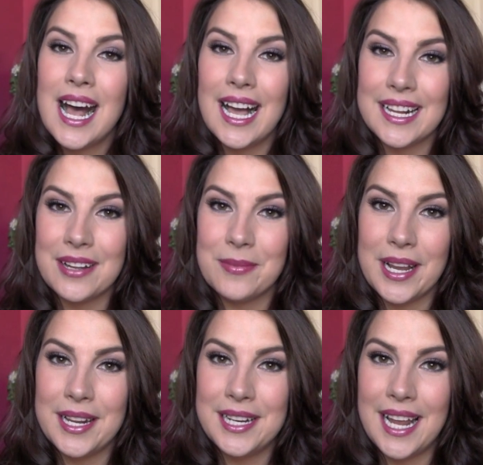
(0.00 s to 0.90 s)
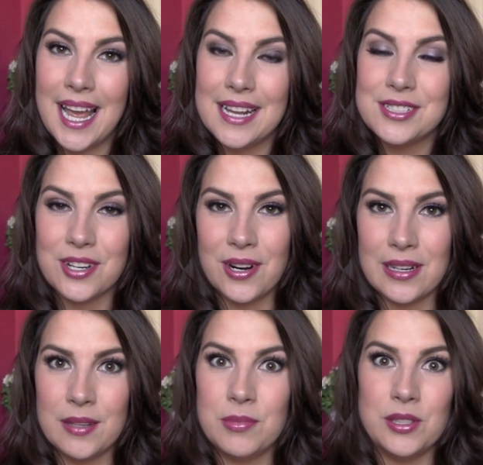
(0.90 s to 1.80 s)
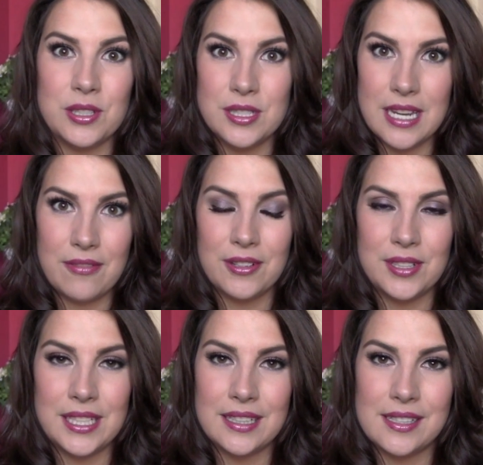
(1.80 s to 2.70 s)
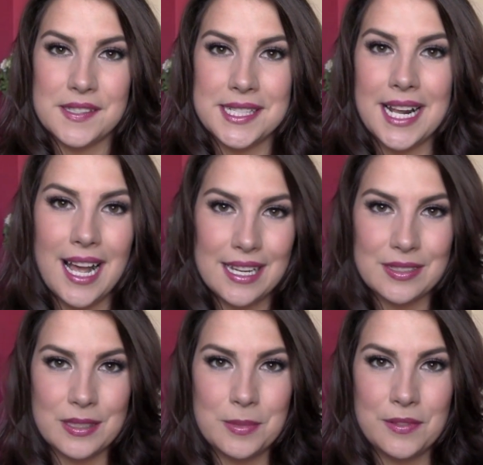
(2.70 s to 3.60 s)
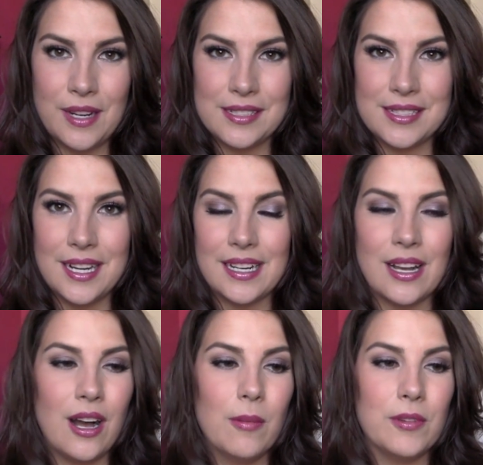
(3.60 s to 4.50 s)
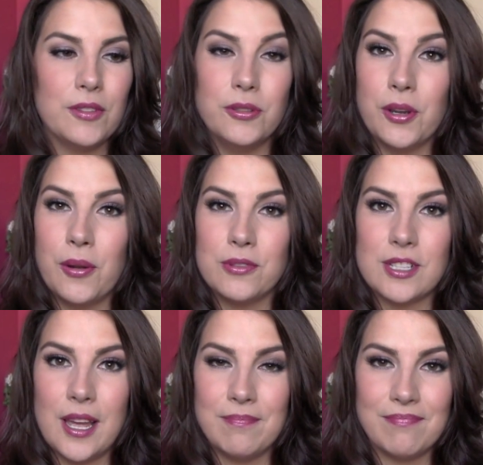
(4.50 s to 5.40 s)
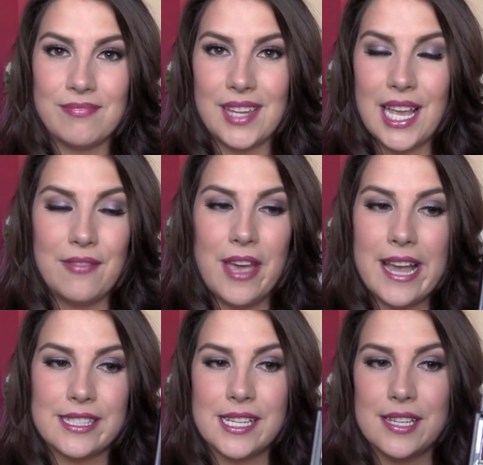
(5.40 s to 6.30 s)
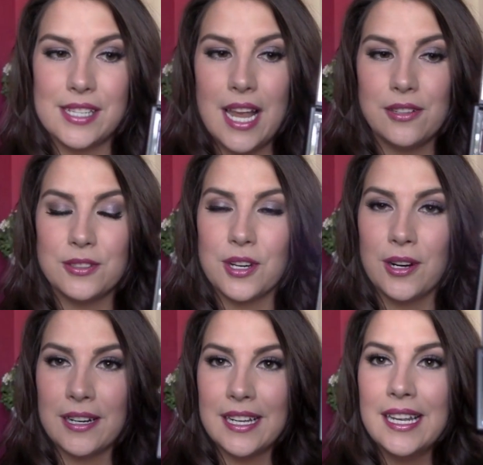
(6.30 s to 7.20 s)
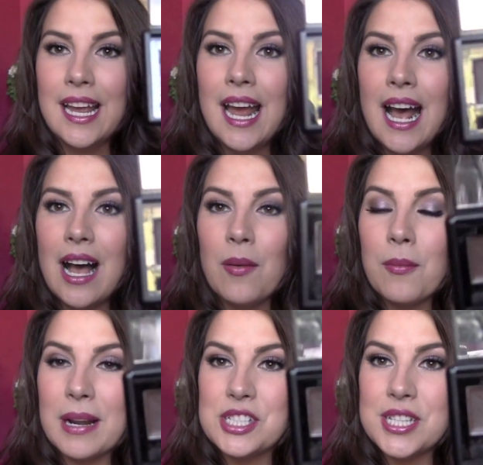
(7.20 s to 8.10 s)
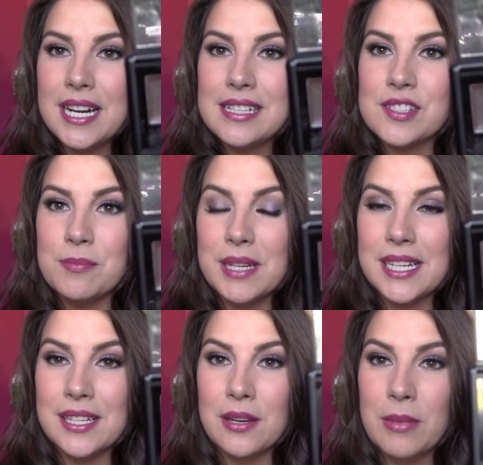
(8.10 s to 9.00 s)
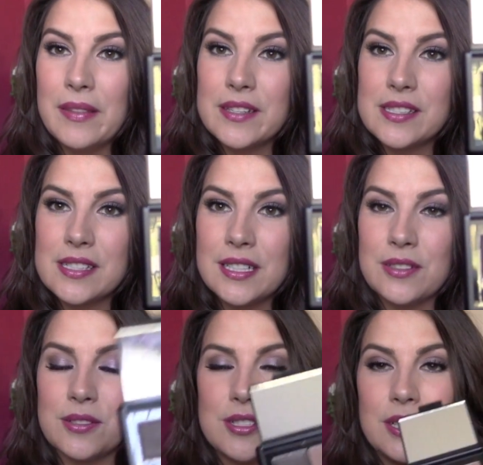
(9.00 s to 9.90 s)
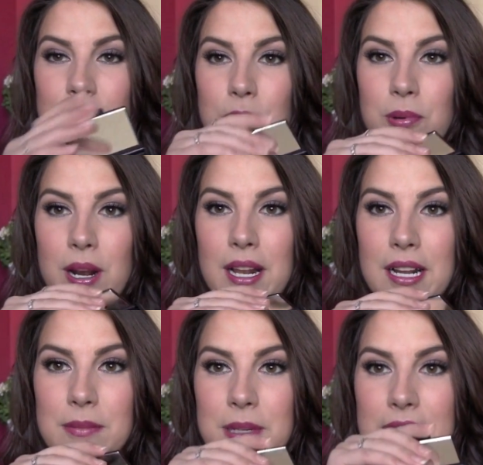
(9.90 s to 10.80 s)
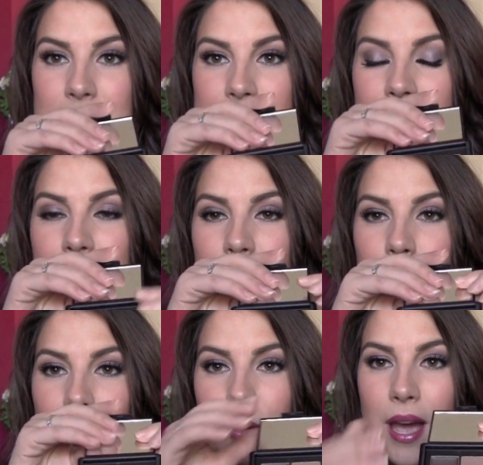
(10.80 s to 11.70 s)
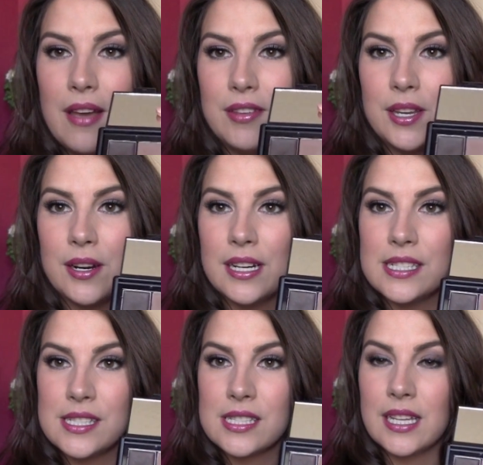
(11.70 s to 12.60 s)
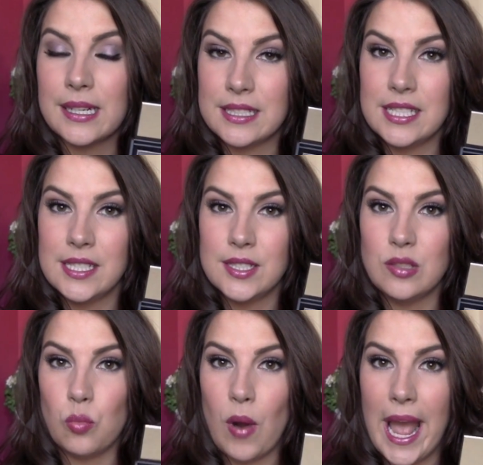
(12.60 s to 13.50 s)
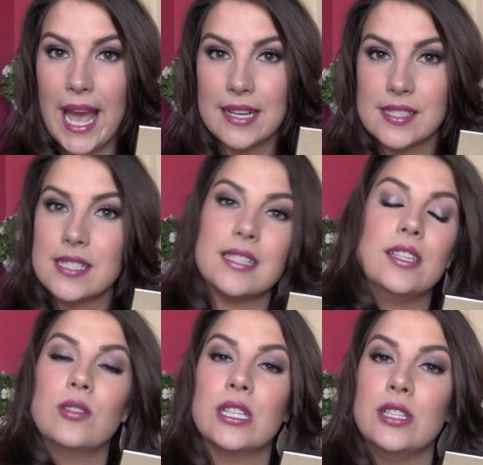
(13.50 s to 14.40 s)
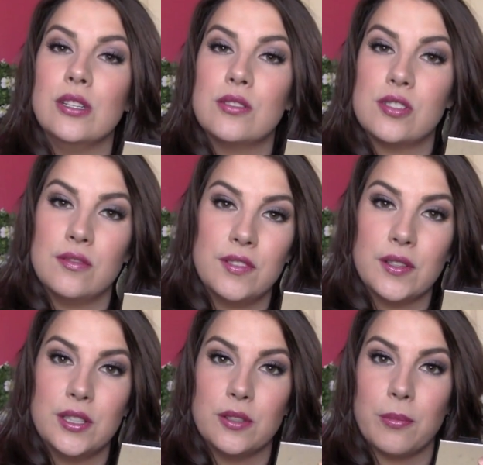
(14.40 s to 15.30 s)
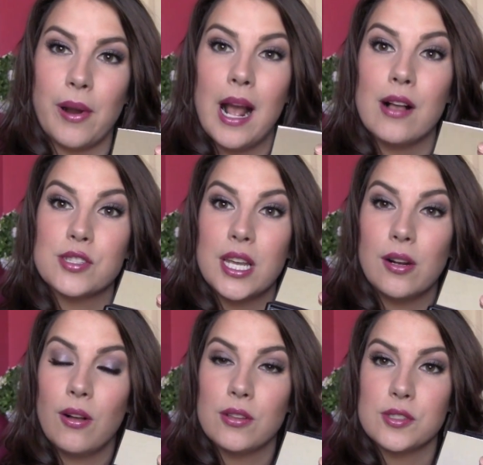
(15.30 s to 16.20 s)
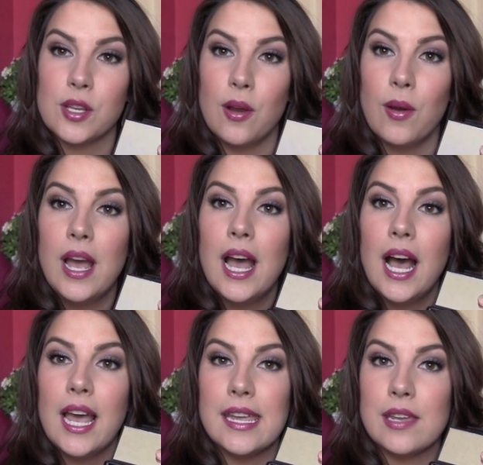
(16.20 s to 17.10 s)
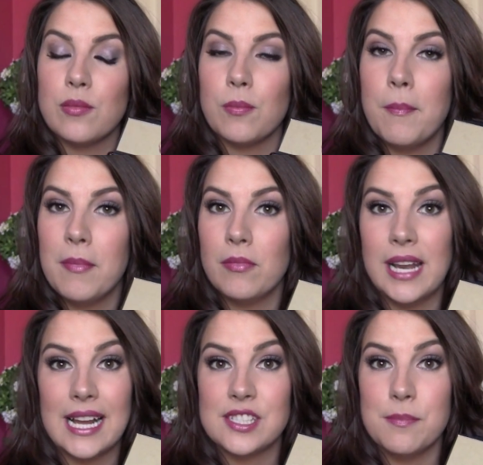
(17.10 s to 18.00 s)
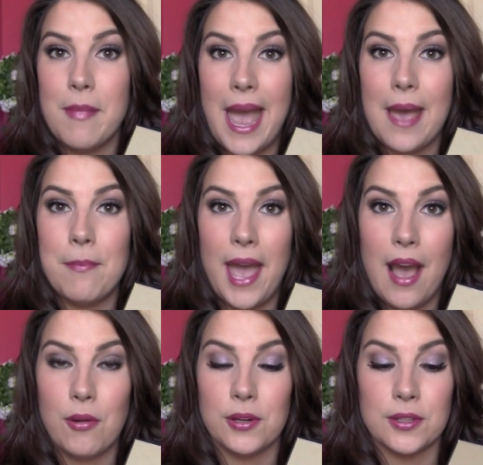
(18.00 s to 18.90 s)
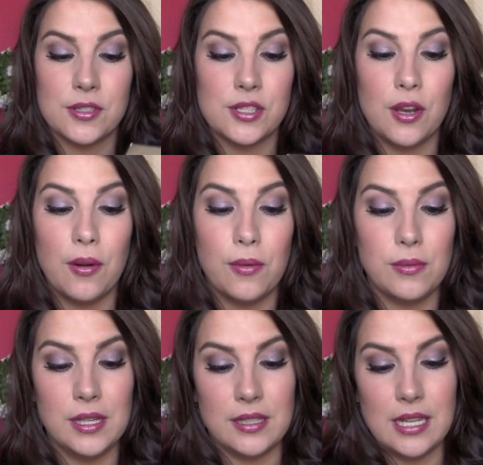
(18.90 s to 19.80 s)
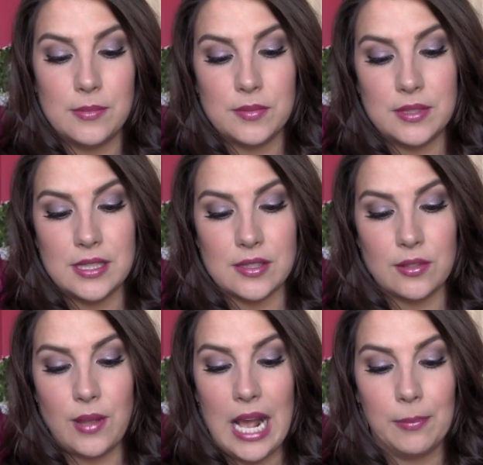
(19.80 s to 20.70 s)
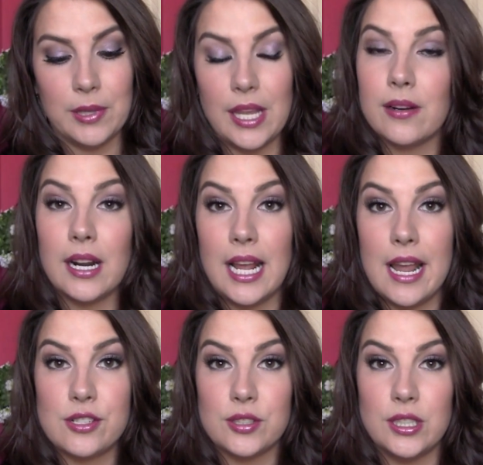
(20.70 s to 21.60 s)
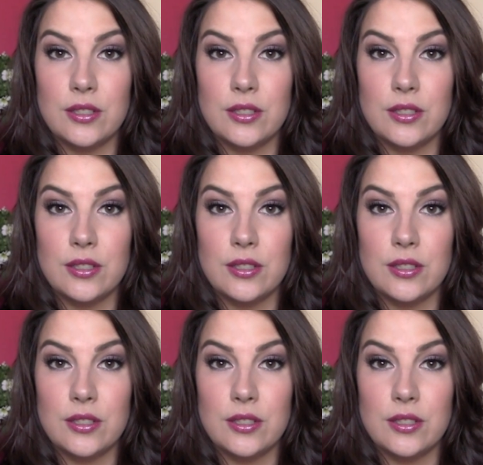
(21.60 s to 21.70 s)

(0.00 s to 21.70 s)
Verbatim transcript: I got mine at Target, but you could definitely get this at eyes lips face dot com if you don't um, have access at your Target. Um, my shade is medium, and this is an interesting little product because what you have here is like a tinted wax that you can use to fill in your brows, and also a m nice matte powder. So it comes with this little applicator, and I actually